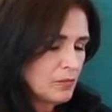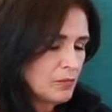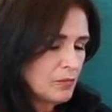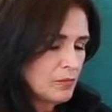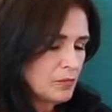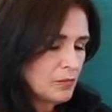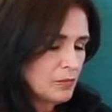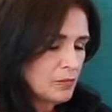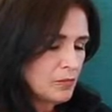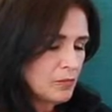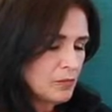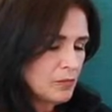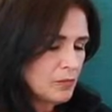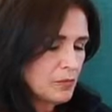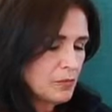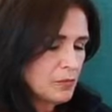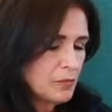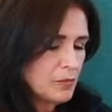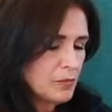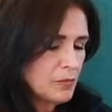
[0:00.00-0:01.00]

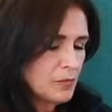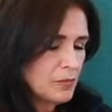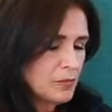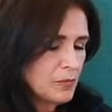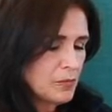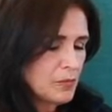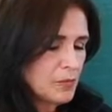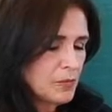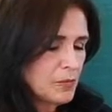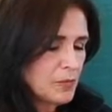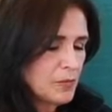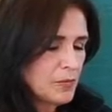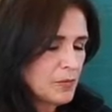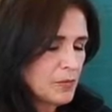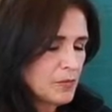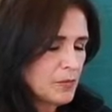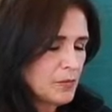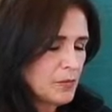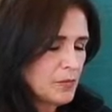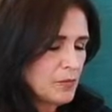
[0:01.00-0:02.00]

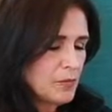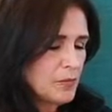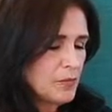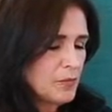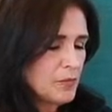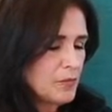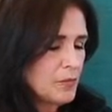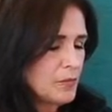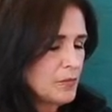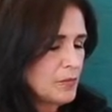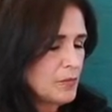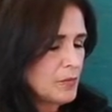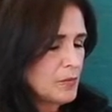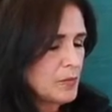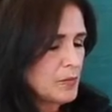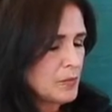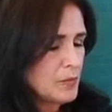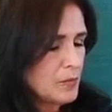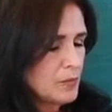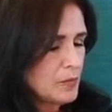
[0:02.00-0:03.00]

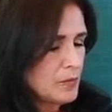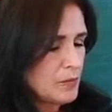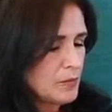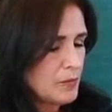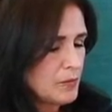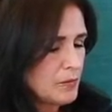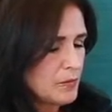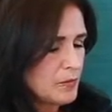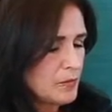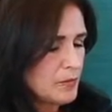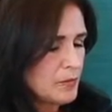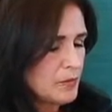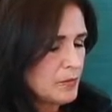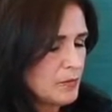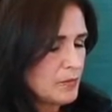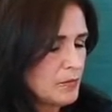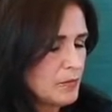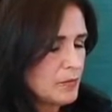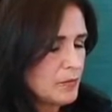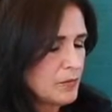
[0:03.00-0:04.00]

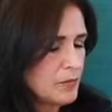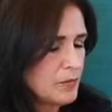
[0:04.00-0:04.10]
The person shown says nothing.